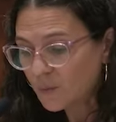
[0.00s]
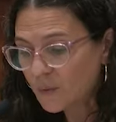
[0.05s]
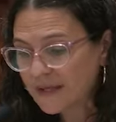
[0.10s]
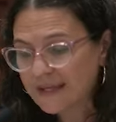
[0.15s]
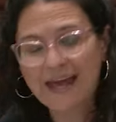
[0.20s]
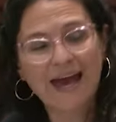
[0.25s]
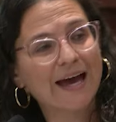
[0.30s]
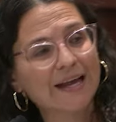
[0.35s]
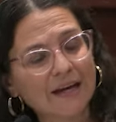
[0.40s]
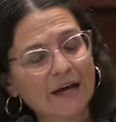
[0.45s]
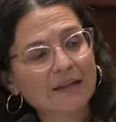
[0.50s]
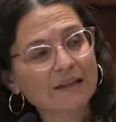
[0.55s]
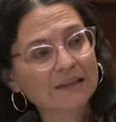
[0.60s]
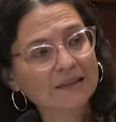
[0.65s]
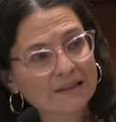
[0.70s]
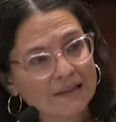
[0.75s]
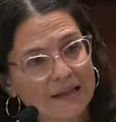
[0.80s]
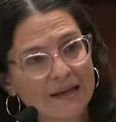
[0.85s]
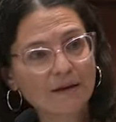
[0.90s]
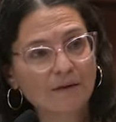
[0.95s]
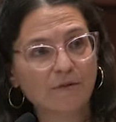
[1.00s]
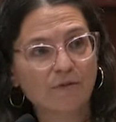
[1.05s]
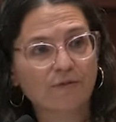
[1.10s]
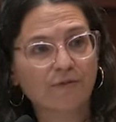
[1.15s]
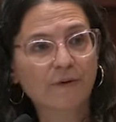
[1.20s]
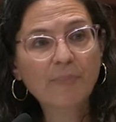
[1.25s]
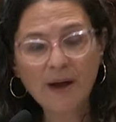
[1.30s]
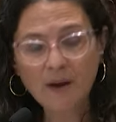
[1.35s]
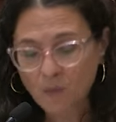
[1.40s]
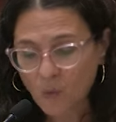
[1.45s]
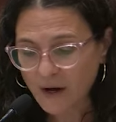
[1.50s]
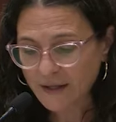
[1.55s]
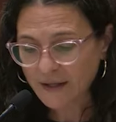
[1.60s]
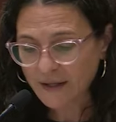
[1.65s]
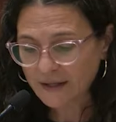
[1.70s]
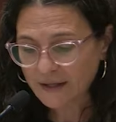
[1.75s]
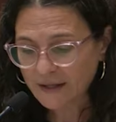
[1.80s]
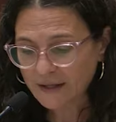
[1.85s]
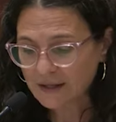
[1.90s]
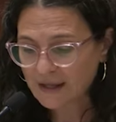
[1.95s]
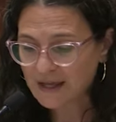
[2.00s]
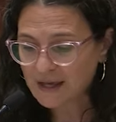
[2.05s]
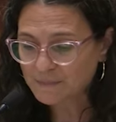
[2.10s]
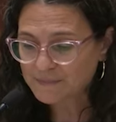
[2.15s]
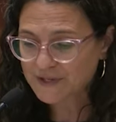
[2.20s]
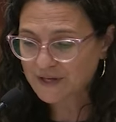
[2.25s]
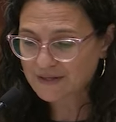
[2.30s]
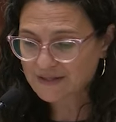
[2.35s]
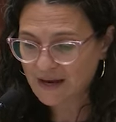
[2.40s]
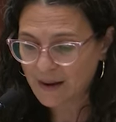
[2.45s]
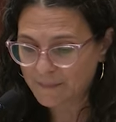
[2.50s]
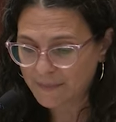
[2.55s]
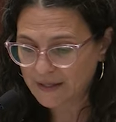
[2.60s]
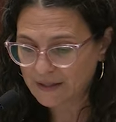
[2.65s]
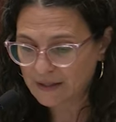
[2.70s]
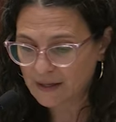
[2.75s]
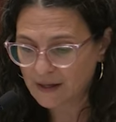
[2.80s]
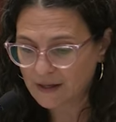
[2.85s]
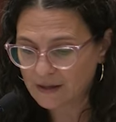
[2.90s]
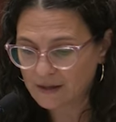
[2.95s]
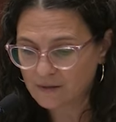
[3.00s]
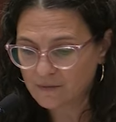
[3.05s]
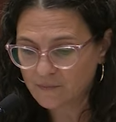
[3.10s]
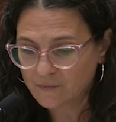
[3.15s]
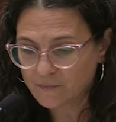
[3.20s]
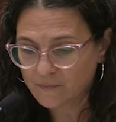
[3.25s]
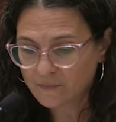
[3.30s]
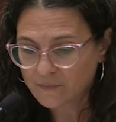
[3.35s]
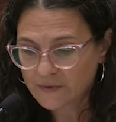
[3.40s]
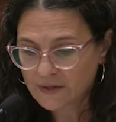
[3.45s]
We cannot live by what keeps us up at night.